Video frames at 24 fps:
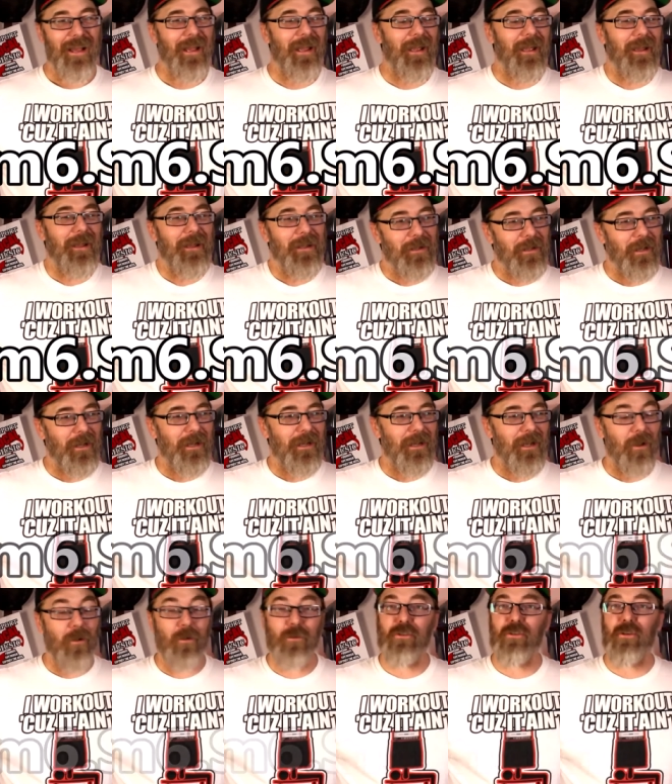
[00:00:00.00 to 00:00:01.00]
And
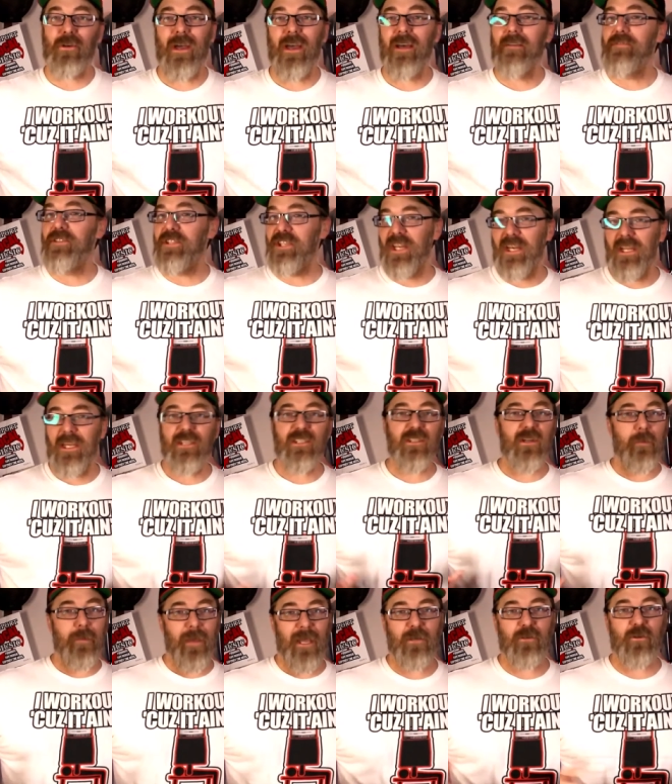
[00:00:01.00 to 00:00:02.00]
I also have CDs
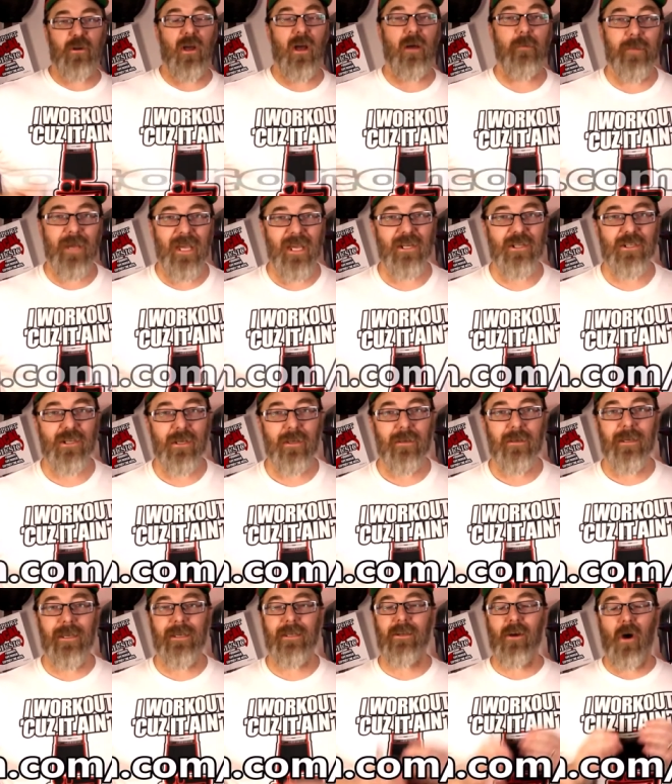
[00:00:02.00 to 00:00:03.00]
and a Patreon page.
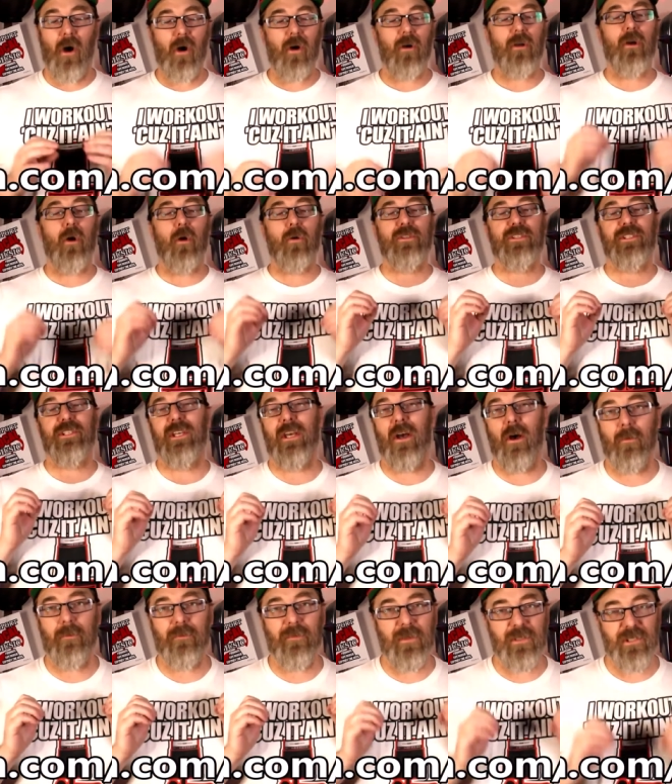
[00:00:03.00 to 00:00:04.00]
It all goes to
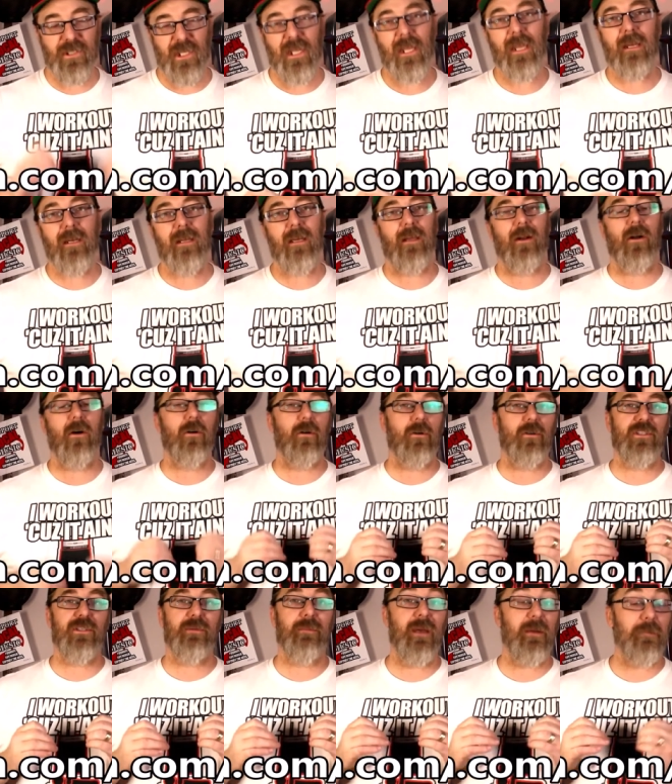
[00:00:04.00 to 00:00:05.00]
help the scene. It all
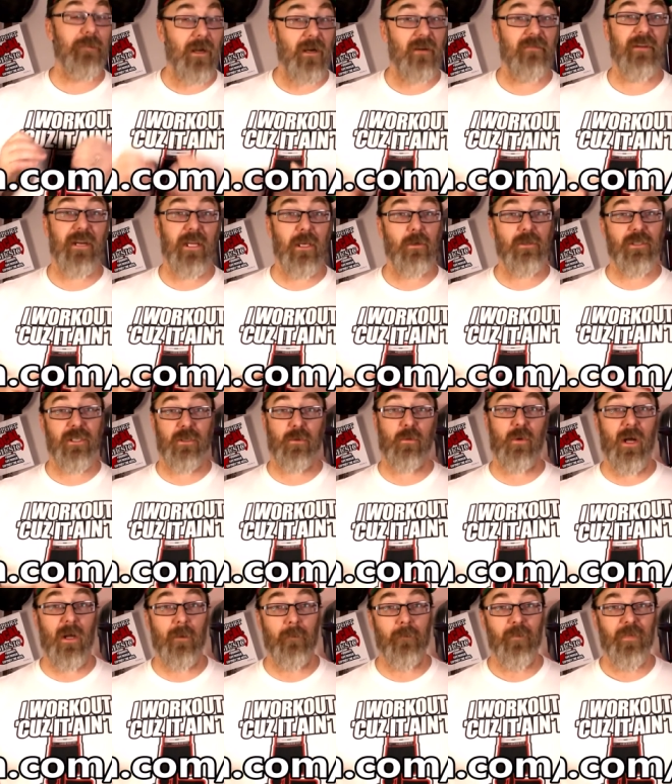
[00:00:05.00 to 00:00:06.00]
goes to make better videos as
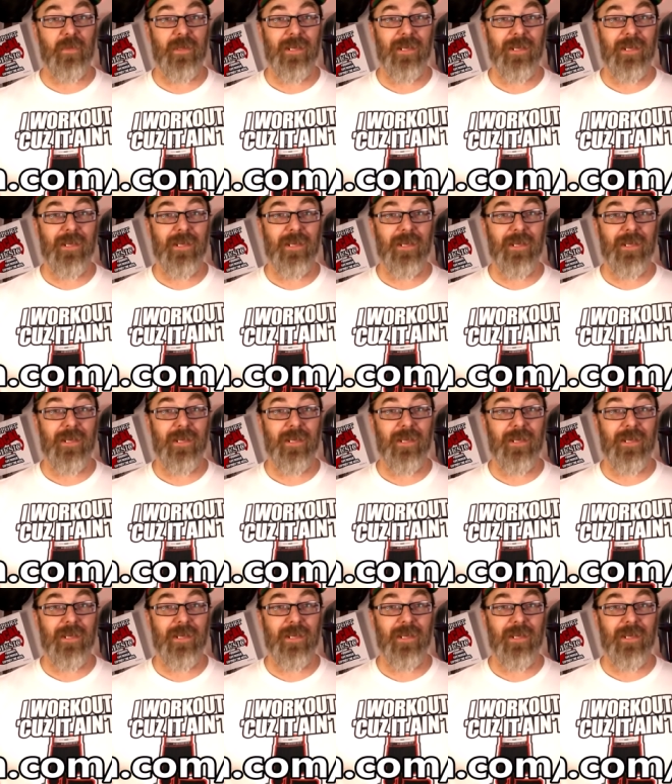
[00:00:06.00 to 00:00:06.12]
well.